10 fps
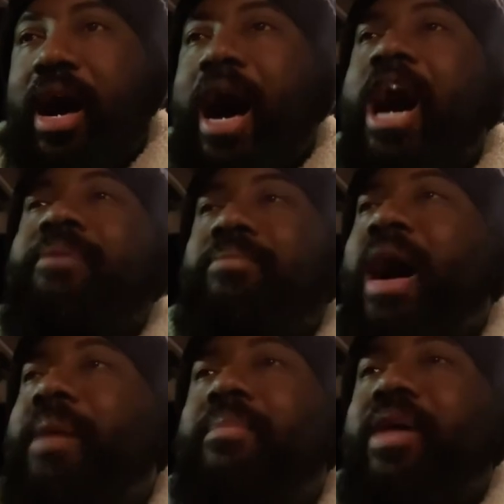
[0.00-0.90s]

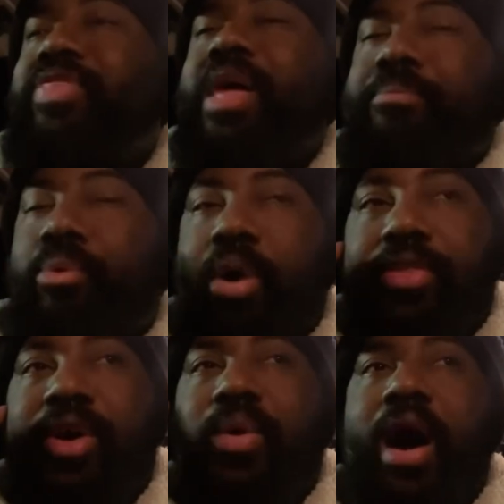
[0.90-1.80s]
I'm at that
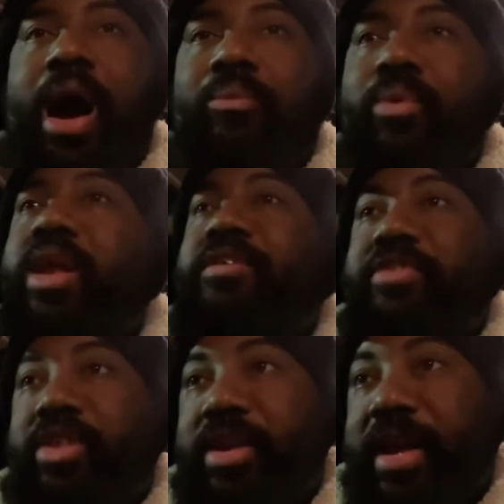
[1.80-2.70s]
point where I'm ready for
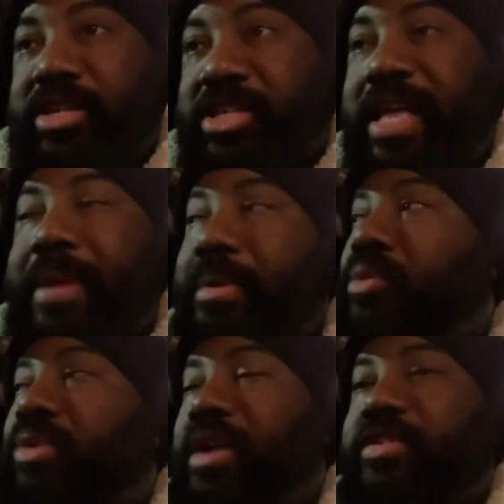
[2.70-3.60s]
the next step
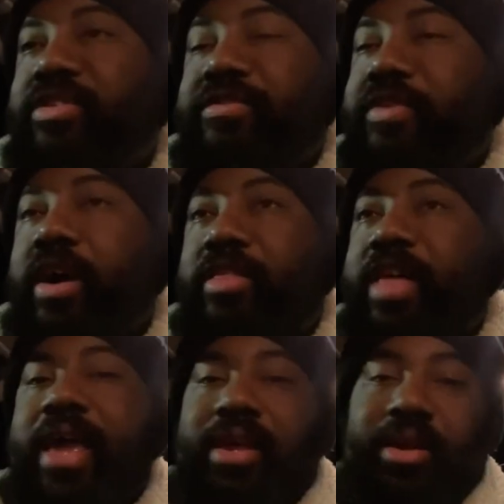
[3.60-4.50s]
and whatever the fuck
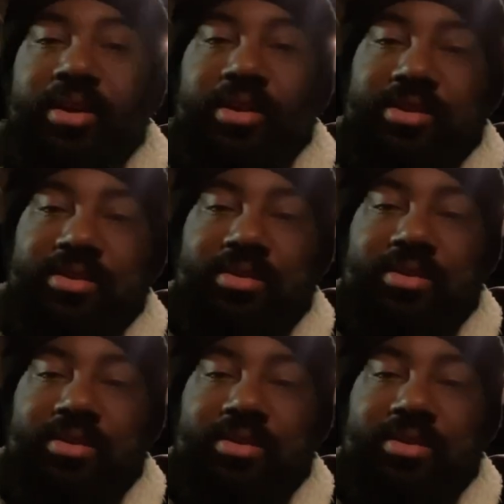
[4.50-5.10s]
that is.